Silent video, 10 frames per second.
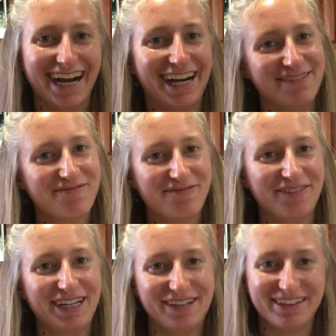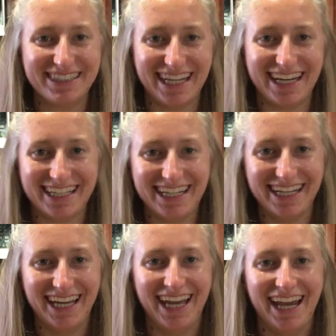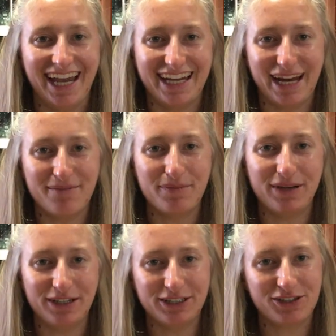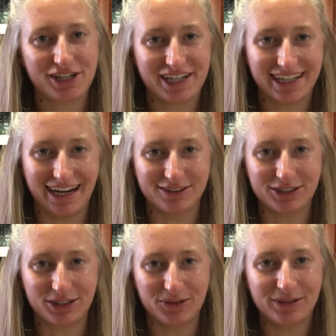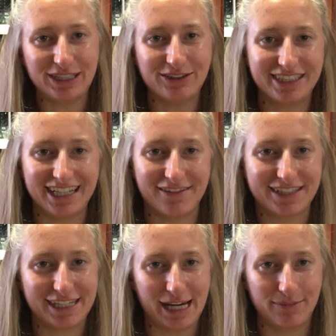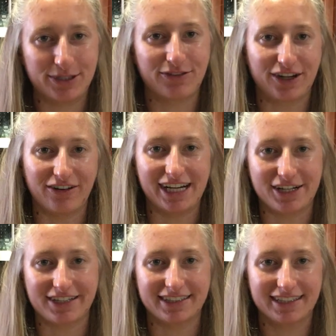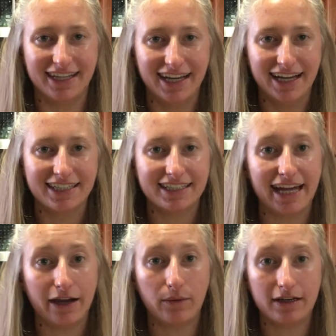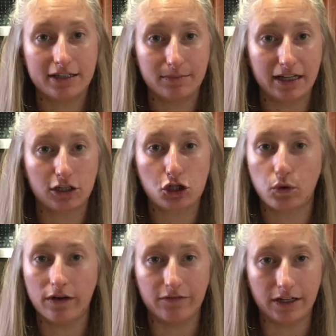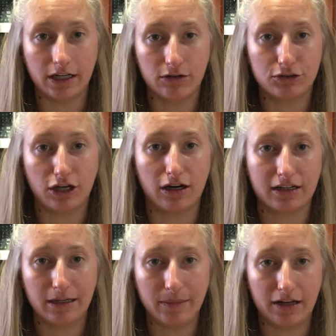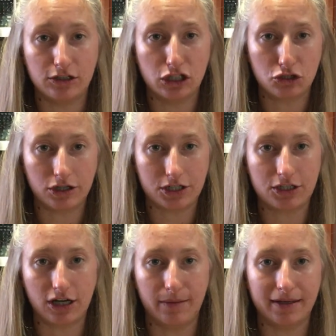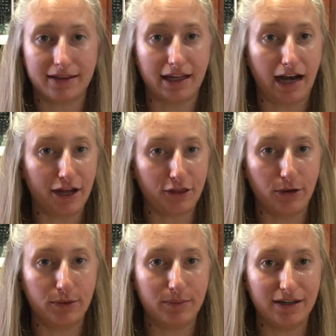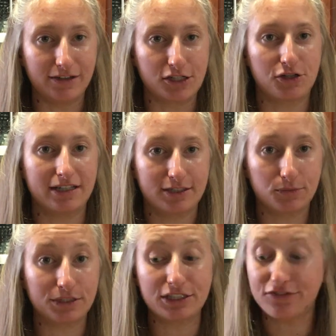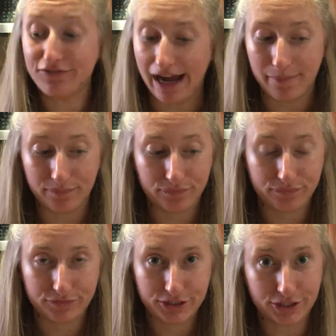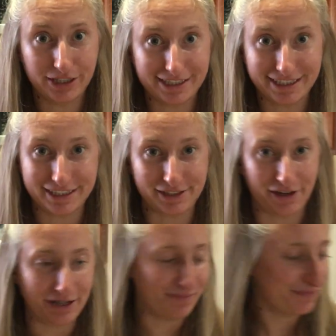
Hi, my name is Haley, and I'm a peer nutrition counselor with UC Davis Campus Recreations. Today I wanted to make a short video talking about a nutrition topic that I thought would be of interest, which is fat. So let's get started.